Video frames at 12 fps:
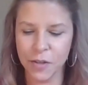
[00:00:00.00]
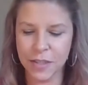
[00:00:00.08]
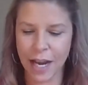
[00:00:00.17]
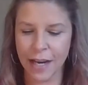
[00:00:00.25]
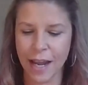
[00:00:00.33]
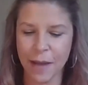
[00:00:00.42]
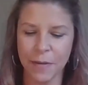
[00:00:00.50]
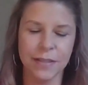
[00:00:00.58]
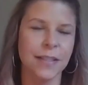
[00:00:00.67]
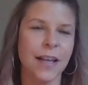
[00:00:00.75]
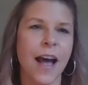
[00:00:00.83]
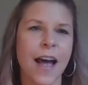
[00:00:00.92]
you
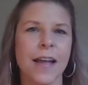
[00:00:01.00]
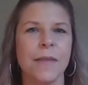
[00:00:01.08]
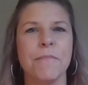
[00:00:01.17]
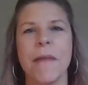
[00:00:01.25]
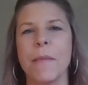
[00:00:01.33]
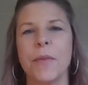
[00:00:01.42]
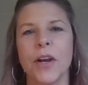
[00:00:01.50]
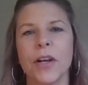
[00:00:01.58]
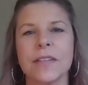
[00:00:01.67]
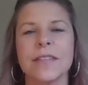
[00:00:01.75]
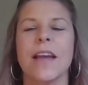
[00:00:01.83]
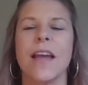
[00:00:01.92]
DynamicsCon
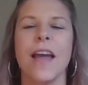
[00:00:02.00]
members.